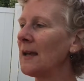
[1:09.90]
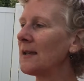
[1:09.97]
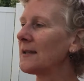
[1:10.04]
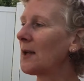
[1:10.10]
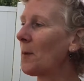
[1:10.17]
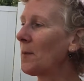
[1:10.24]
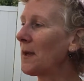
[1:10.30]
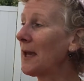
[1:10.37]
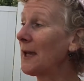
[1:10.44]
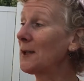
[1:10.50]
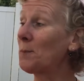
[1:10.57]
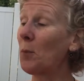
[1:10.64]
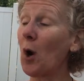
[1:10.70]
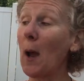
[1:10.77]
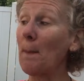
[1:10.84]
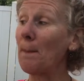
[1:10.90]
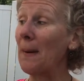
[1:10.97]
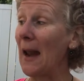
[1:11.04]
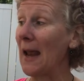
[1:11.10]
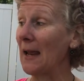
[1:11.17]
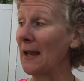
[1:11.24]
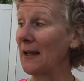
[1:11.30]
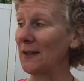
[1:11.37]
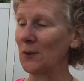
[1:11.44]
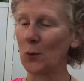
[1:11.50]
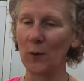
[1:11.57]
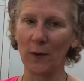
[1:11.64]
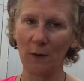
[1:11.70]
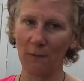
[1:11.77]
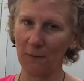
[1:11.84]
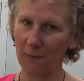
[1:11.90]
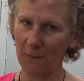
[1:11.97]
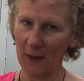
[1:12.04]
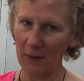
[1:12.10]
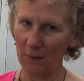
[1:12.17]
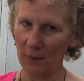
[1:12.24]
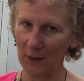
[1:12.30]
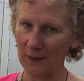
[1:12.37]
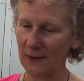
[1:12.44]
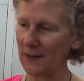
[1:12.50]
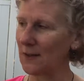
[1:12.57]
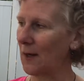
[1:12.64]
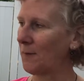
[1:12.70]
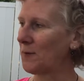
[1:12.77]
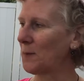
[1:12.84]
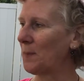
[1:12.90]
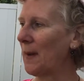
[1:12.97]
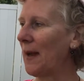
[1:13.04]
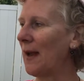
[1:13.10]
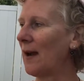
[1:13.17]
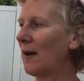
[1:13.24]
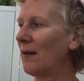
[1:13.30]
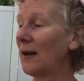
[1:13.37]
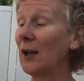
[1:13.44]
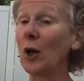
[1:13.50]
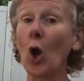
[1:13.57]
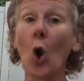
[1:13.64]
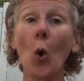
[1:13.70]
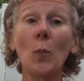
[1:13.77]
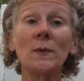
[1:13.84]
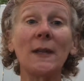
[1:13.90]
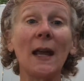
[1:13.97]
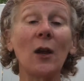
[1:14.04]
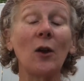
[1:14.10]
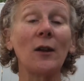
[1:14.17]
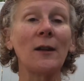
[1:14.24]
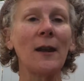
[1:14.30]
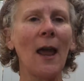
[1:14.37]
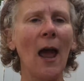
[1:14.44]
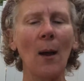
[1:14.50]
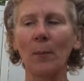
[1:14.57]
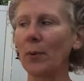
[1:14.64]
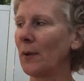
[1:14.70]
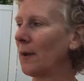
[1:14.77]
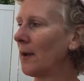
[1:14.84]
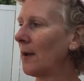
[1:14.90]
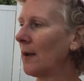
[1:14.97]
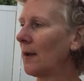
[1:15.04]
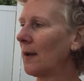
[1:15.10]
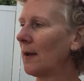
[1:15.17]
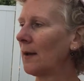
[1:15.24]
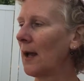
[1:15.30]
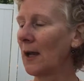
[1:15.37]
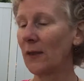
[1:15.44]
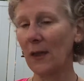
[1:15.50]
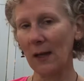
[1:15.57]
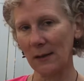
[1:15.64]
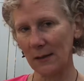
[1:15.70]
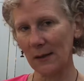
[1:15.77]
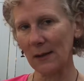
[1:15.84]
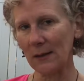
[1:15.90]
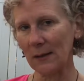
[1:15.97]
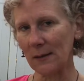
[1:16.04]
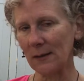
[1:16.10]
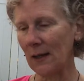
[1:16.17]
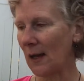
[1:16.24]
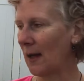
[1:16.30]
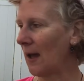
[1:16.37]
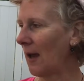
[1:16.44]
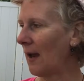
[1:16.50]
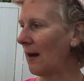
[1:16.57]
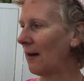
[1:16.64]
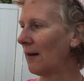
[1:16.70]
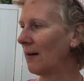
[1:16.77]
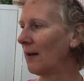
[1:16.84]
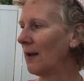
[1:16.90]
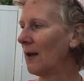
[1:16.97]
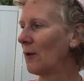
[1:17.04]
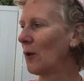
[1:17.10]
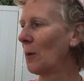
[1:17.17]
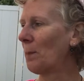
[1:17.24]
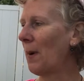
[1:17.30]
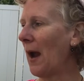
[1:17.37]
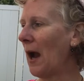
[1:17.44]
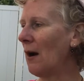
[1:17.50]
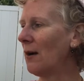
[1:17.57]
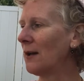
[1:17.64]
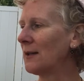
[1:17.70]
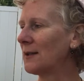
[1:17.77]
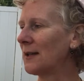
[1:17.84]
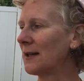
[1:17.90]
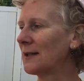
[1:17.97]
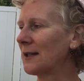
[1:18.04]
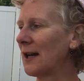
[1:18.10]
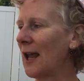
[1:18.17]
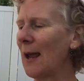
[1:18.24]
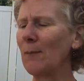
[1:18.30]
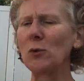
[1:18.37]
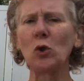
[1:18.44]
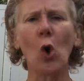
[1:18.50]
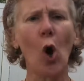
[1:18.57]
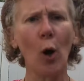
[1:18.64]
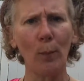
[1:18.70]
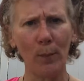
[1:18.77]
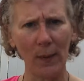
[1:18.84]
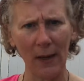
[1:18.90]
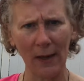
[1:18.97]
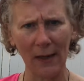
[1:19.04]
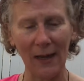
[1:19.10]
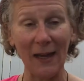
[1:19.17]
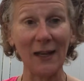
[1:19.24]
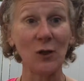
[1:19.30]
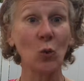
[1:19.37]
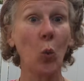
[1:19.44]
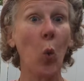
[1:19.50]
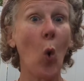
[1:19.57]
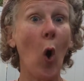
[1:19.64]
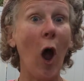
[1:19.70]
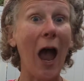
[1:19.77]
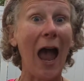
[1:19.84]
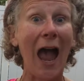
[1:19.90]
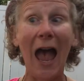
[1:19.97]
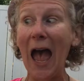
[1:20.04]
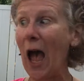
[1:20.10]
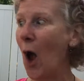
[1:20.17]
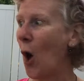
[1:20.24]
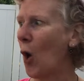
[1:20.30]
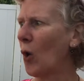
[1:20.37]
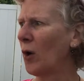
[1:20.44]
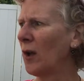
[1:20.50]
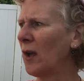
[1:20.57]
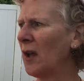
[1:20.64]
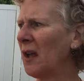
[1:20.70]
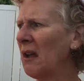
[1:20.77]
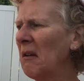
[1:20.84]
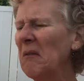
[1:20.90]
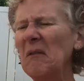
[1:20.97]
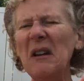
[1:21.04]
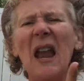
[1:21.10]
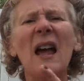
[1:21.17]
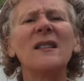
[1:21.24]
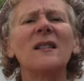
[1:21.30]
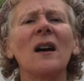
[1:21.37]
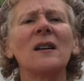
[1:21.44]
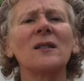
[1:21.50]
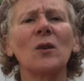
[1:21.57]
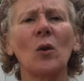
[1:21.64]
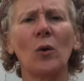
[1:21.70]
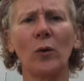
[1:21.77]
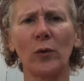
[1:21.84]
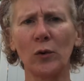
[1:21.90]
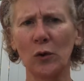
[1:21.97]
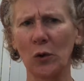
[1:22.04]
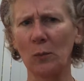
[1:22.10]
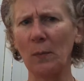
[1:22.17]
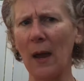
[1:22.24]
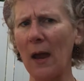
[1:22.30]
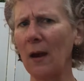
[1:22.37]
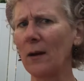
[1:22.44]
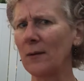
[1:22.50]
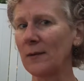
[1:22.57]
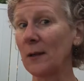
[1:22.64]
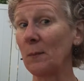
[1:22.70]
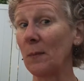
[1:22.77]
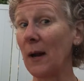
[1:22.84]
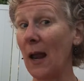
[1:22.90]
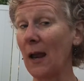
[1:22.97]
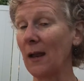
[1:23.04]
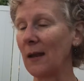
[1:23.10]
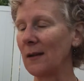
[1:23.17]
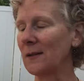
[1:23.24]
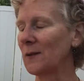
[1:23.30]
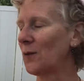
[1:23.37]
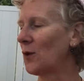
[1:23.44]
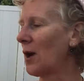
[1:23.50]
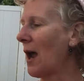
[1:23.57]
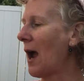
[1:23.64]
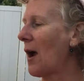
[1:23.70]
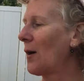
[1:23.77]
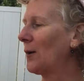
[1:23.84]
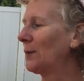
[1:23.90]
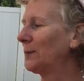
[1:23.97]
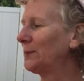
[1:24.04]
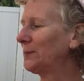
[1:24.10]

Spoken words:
Some kids brought blankets or their favorite stuffed bear in hopes they could nap like they did in daycare. Their parents exclaimed, "You're big kids, wow! Let us hold your bears and blankies for now."